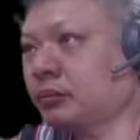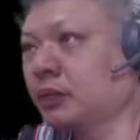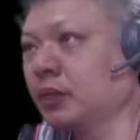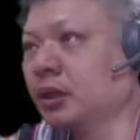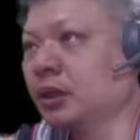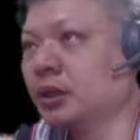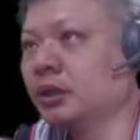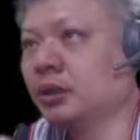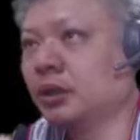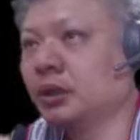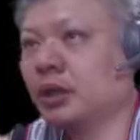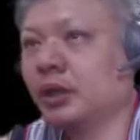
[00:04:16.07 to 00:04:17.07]
So
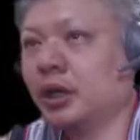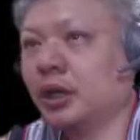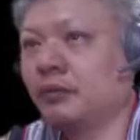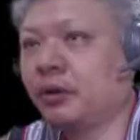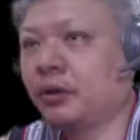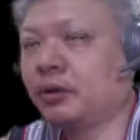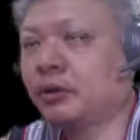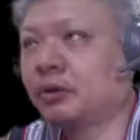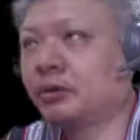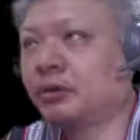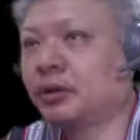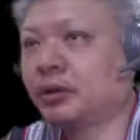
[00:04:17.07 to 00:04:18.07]
r4 equals to 3 is not
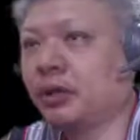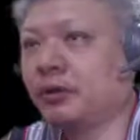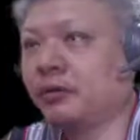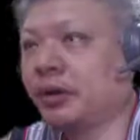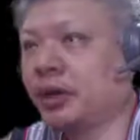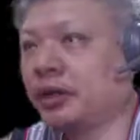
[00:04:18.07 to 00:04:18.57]
advocated.